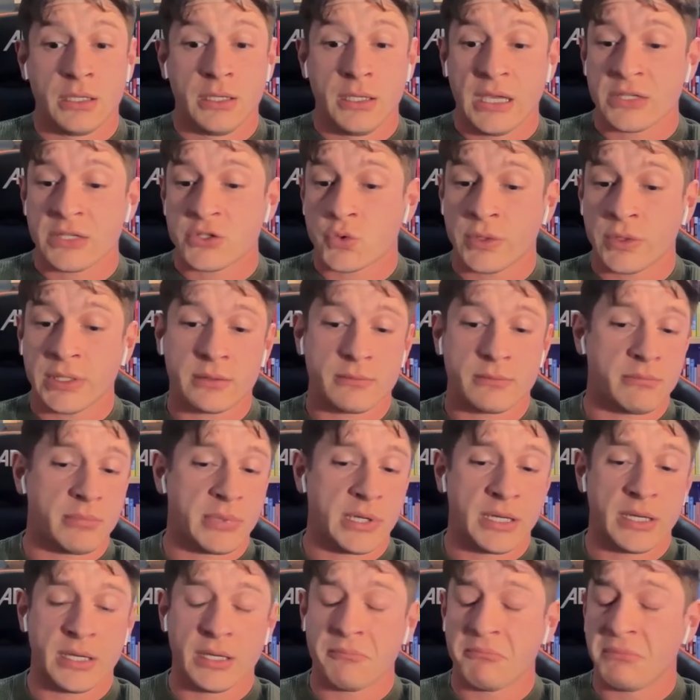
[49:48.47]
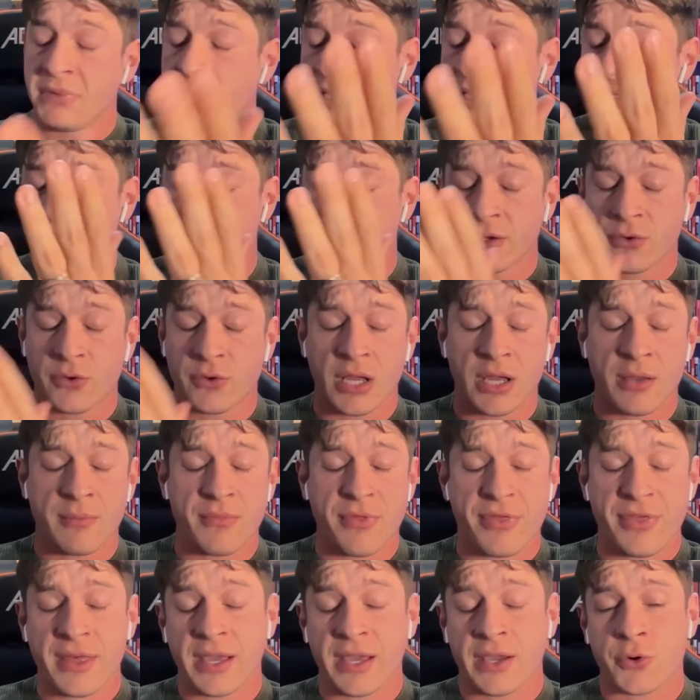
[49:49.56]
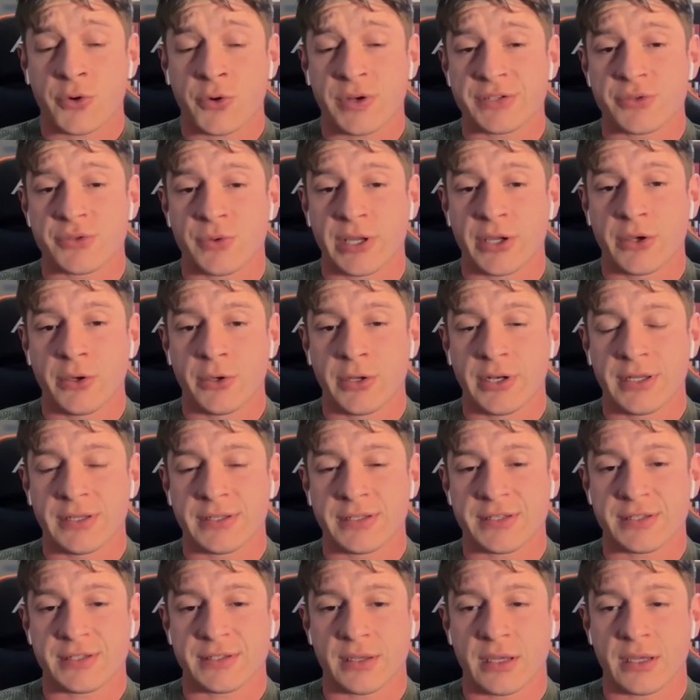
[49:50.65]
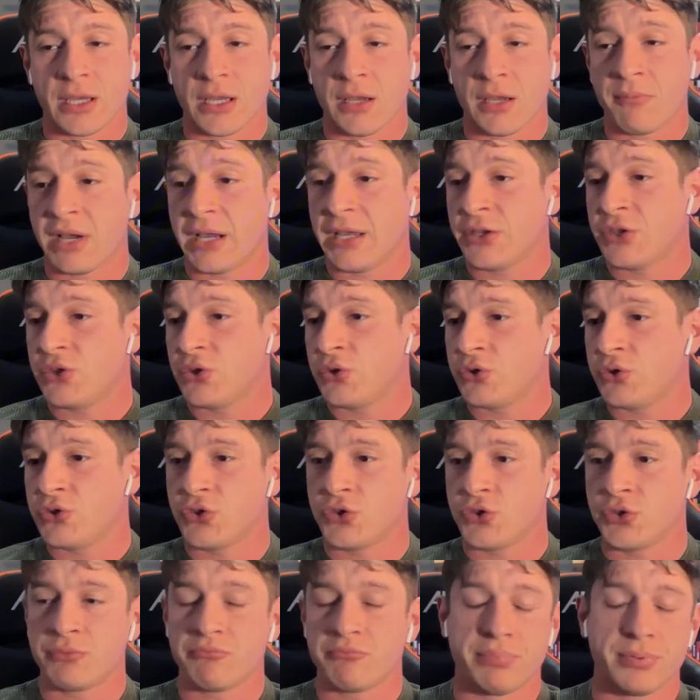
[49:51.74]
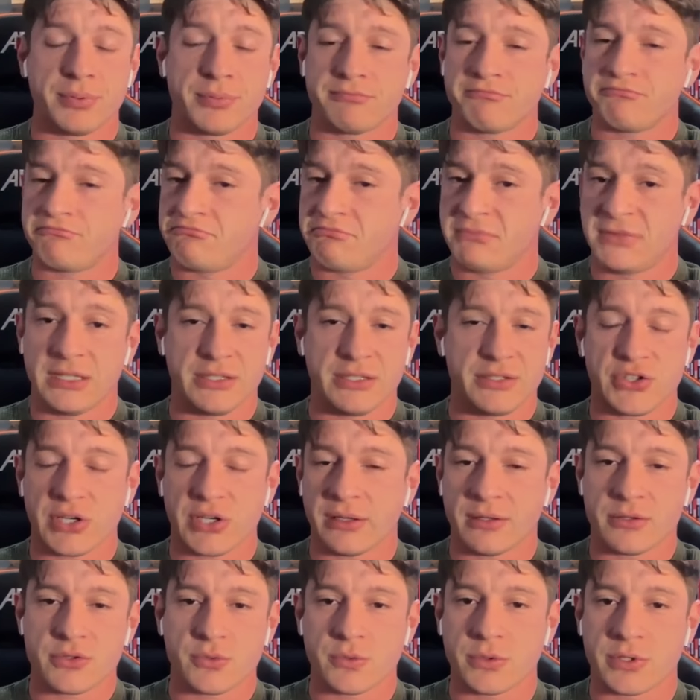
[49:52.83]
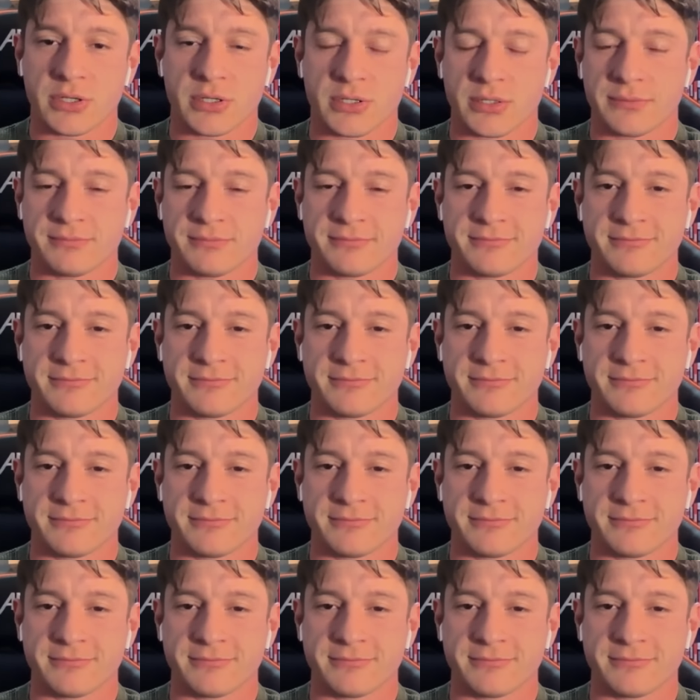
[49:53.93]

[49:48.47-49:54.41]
Yeah, sweet. Instagram, the Chris Rigoudis, my YouTube, these channels work.